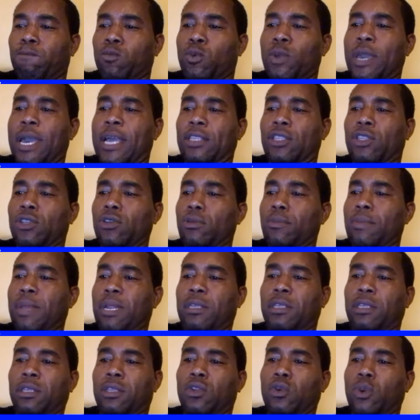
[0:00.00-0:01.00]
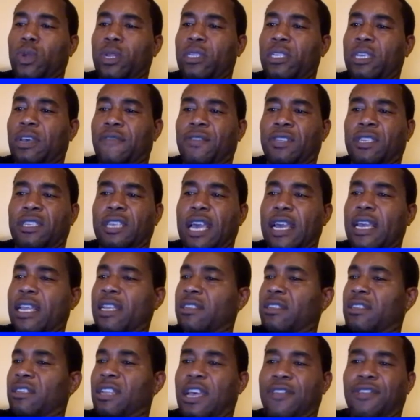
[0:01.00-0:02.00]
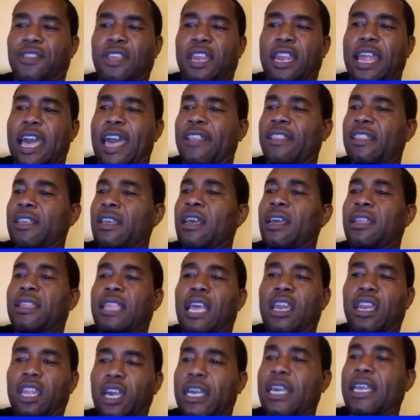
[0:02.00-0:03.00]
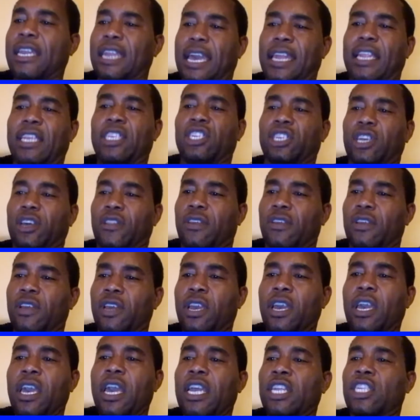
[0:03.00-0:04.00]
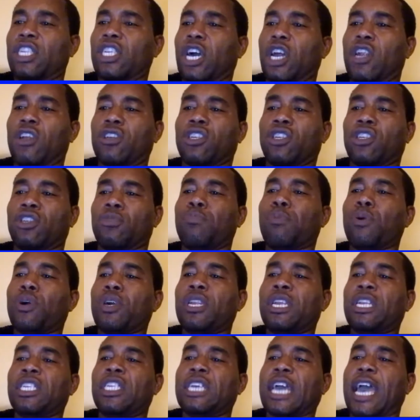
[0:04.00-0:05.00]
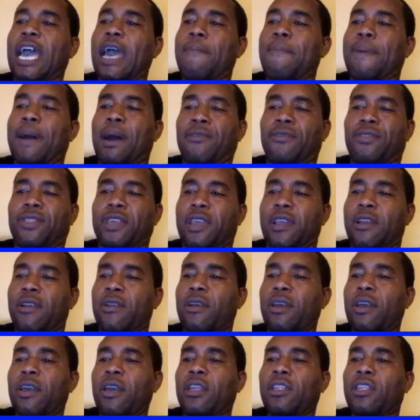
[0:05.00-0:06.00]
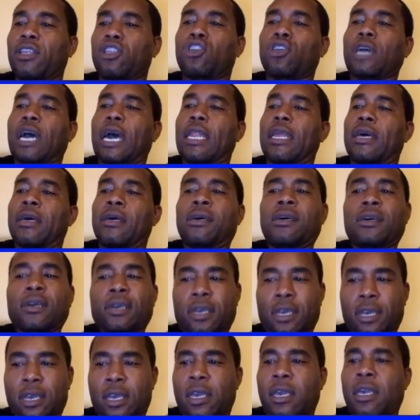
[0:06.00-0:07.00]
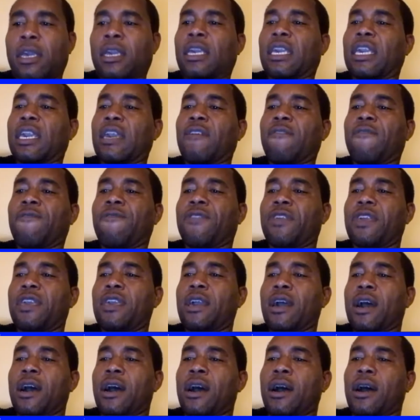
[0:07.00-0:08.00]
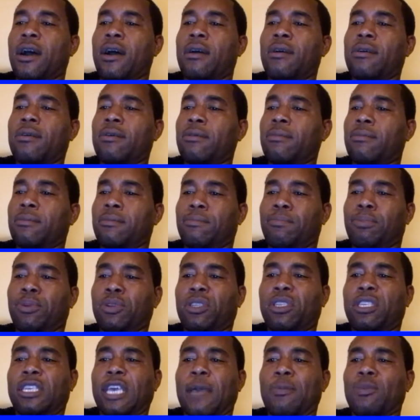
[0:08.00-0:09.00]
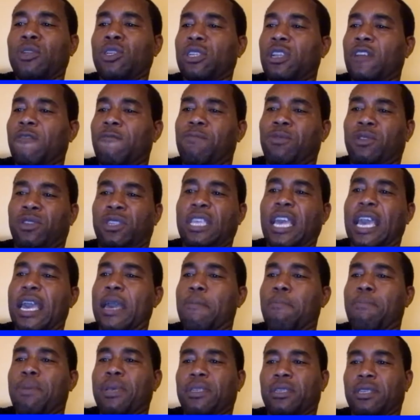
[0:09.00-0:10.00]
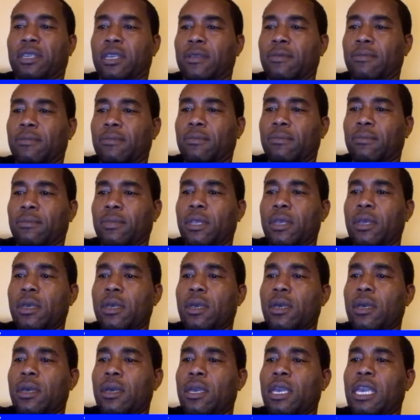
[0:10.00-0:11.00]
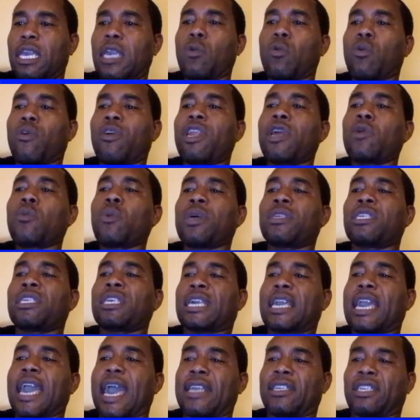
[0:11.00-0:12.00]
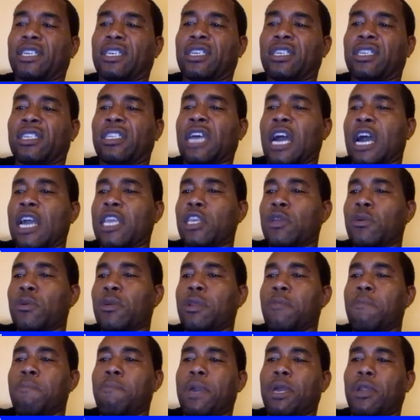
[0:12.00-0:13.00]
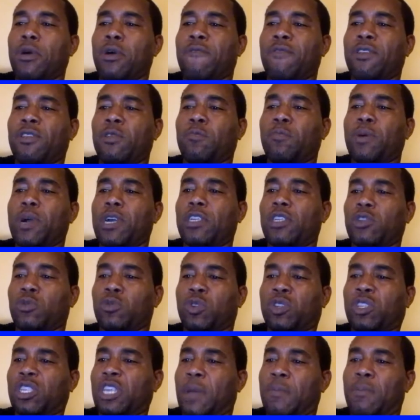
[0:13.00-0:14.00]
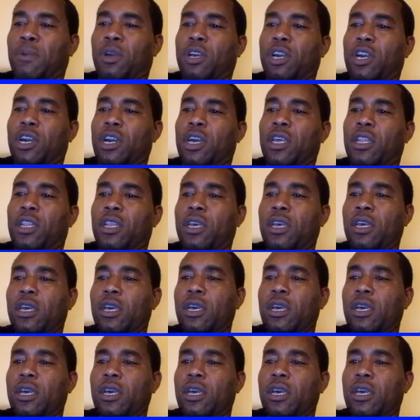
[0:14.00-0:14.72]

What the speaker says: We had 2 minutes and 27 seconds, nothing left. They're looking at each other. And Charlo just putting a jab out there to try to give the perception of staying busy. He really wants to catch Castano in the middle of his punches with something good.